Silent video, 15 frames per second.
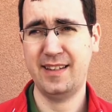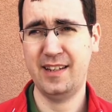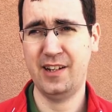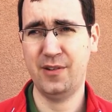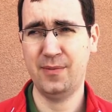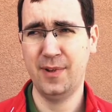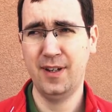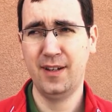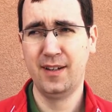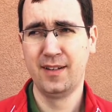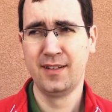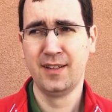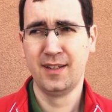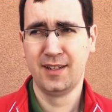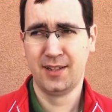you know,
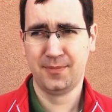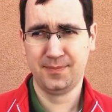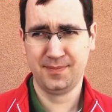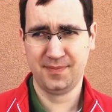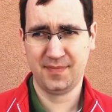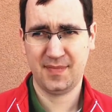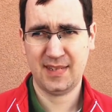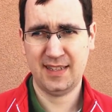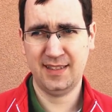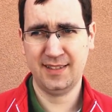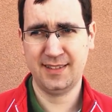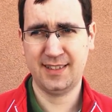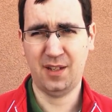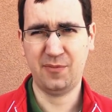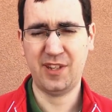
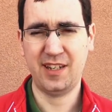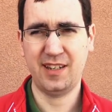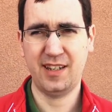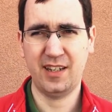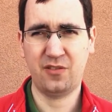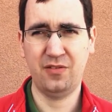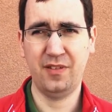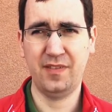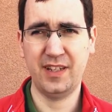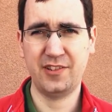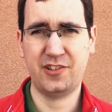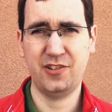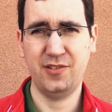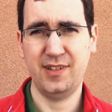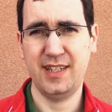something
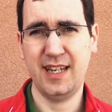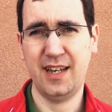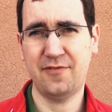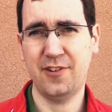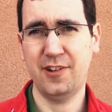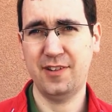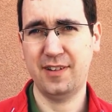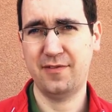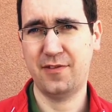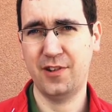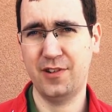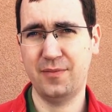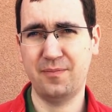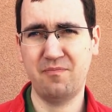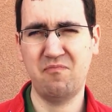equivalent to the effort
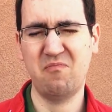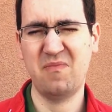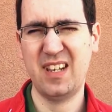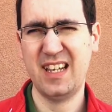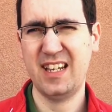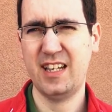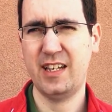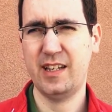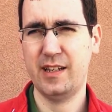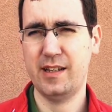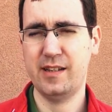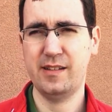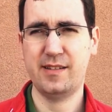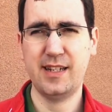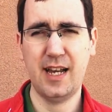for
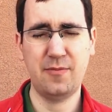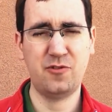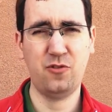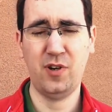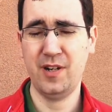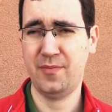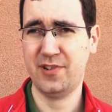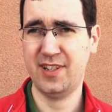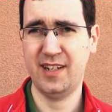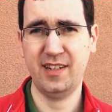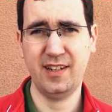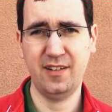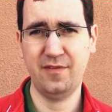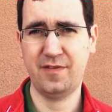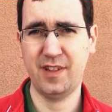eh, top twenty
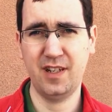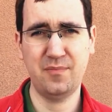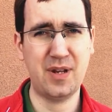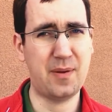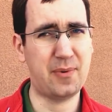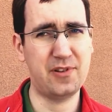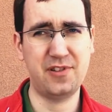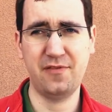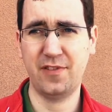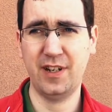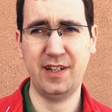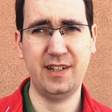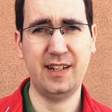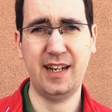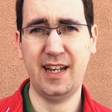percent of the papers you've
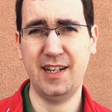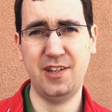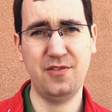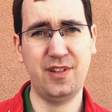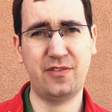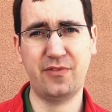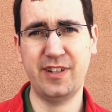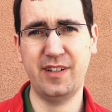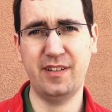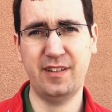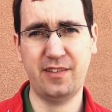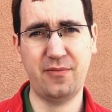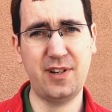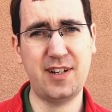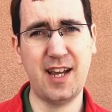written, and do it three
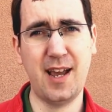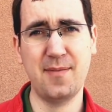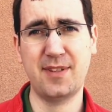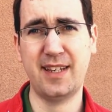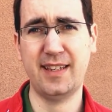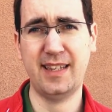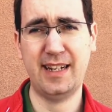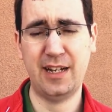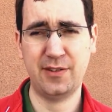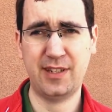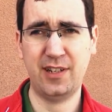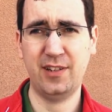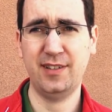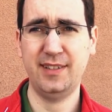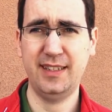three times, get that out
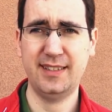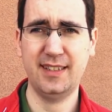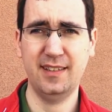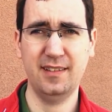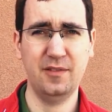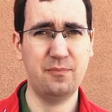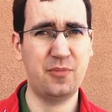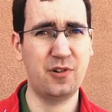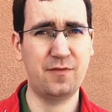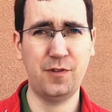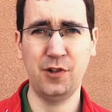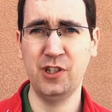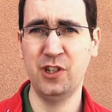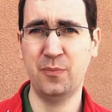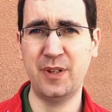there. It's a
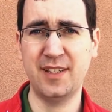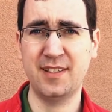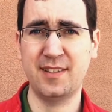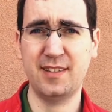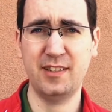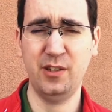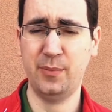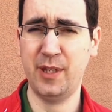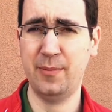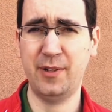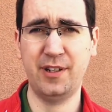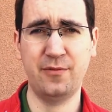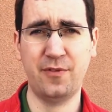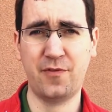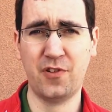portfolio piece. You'll be able
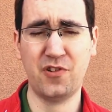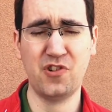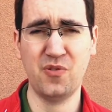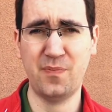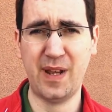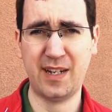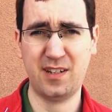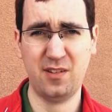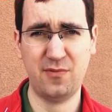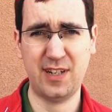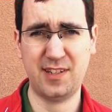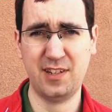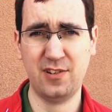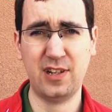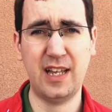to refer to it back to the
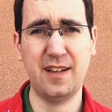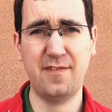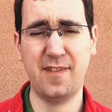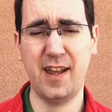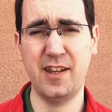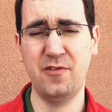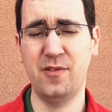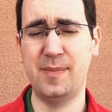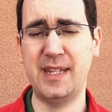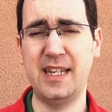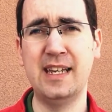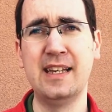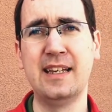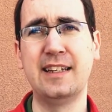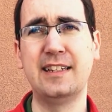rest of your life, and you'll be
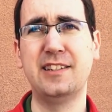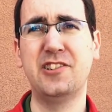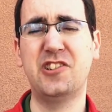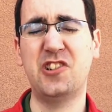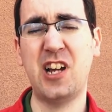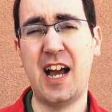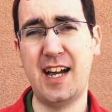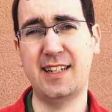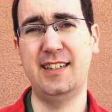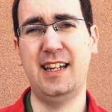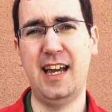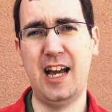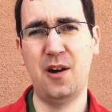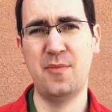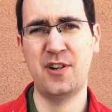shocked
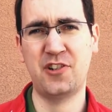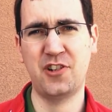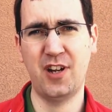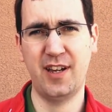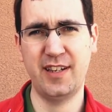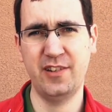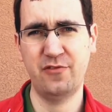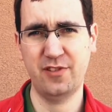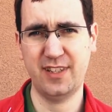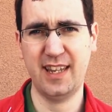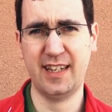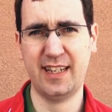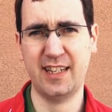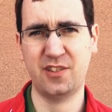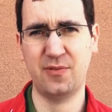how much uh, interest
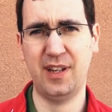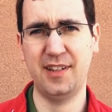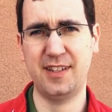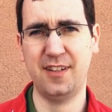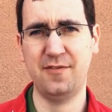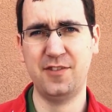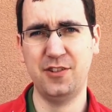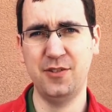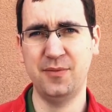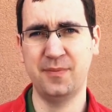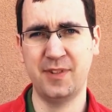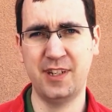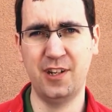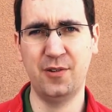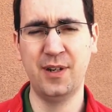that gets relative to,
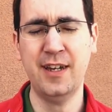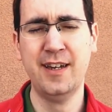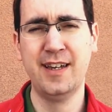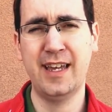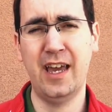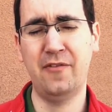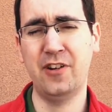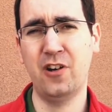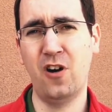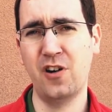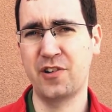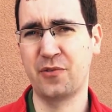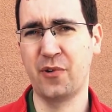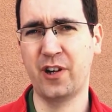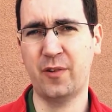you know, having all
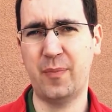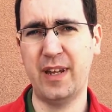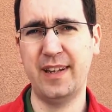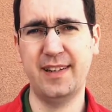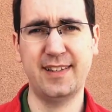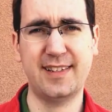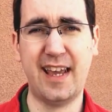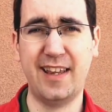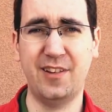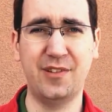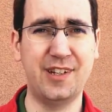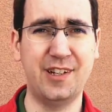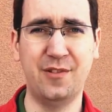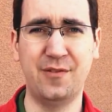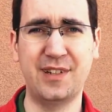your work being in a silo
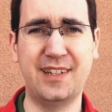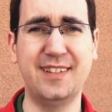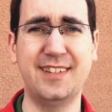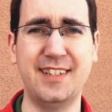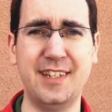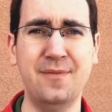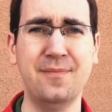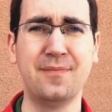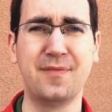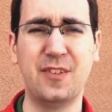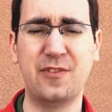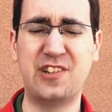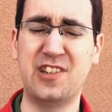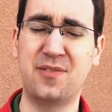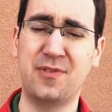that no one can see,
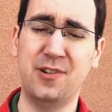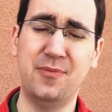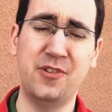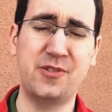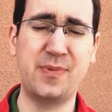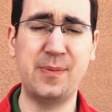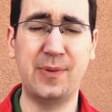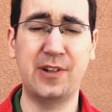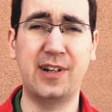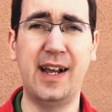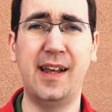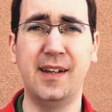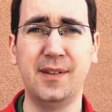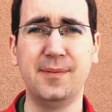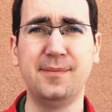which is where most people are at.
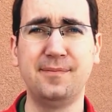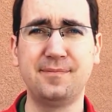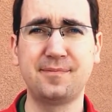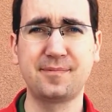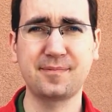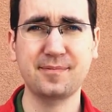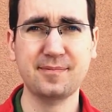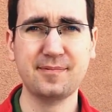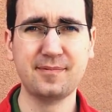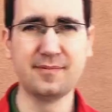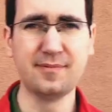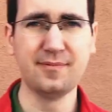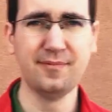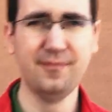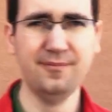
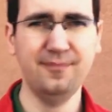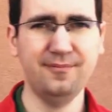Cool.